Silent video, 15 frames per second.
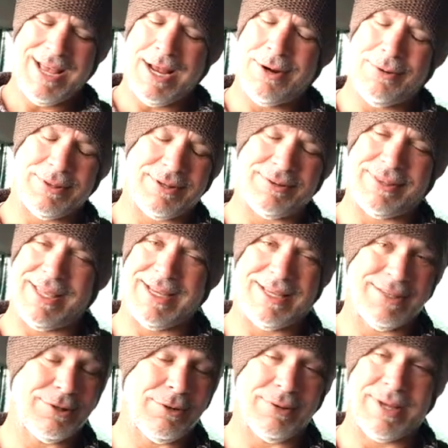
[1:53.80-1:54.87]
I don't know what they're
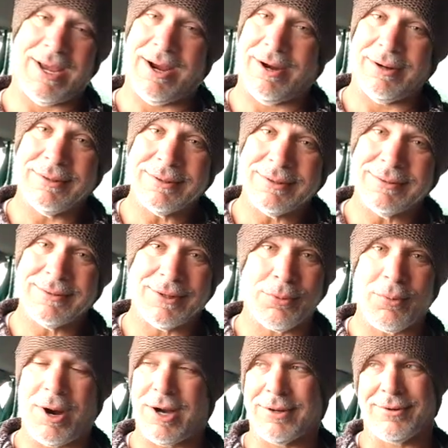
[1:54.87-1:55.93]
thinking, don't care. They're
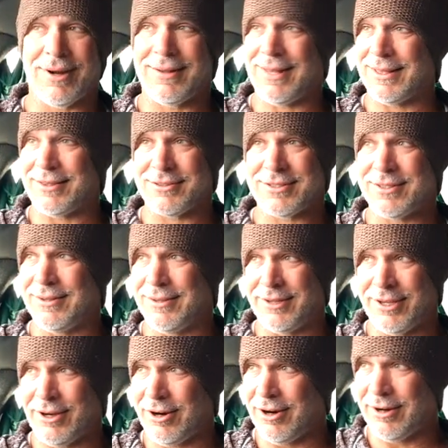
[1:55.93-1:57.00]
walking around like they're still in
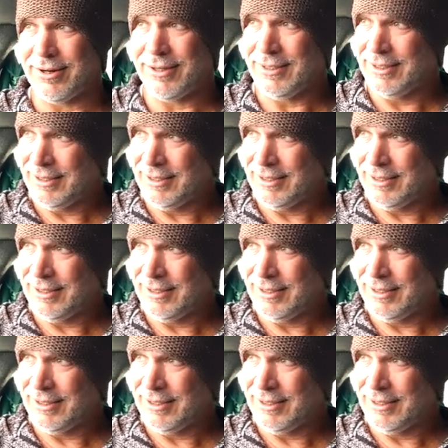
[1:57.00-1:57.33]
the yard,